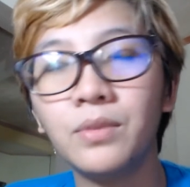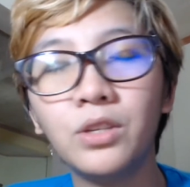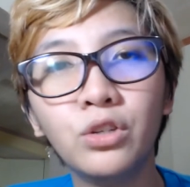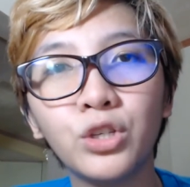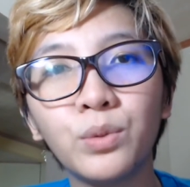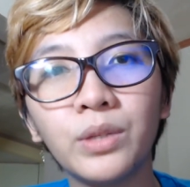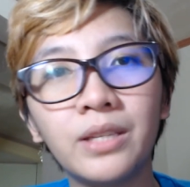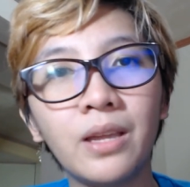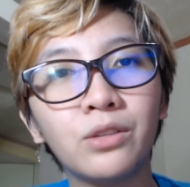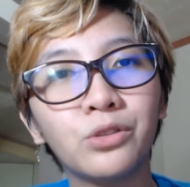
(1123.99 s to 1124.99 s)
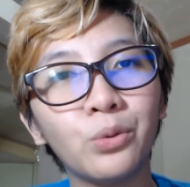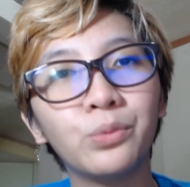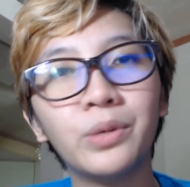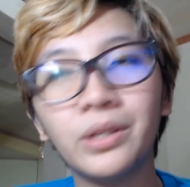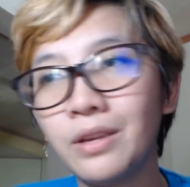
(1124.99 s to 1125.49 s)
usually they
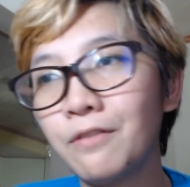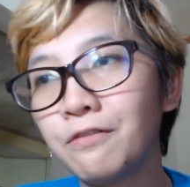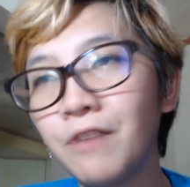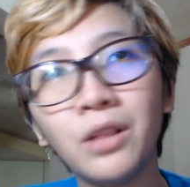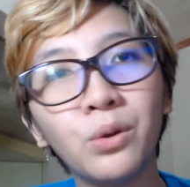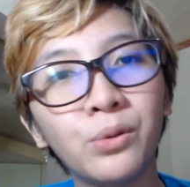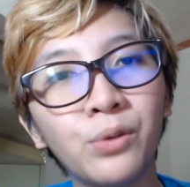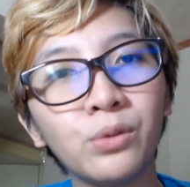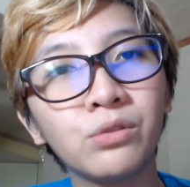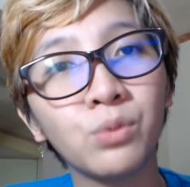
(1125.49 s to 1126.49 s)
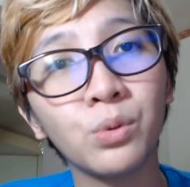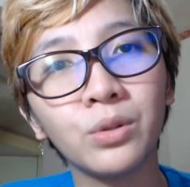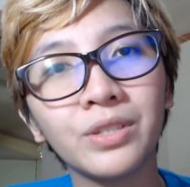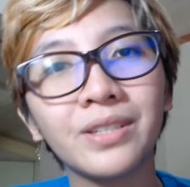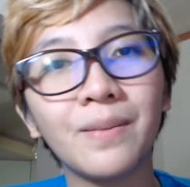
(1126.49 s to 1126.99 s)
don't really follow those
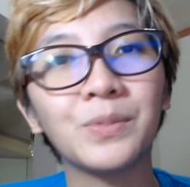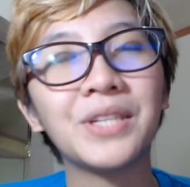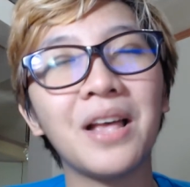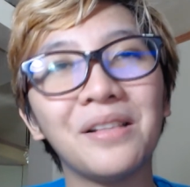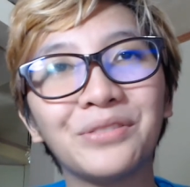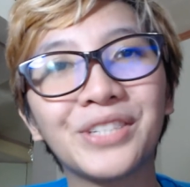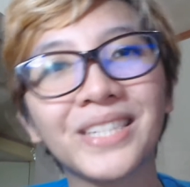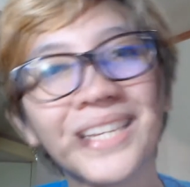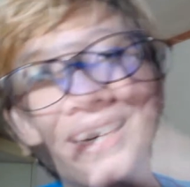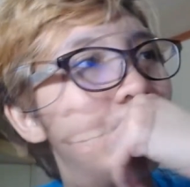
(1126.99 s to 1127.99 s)
rules themselves.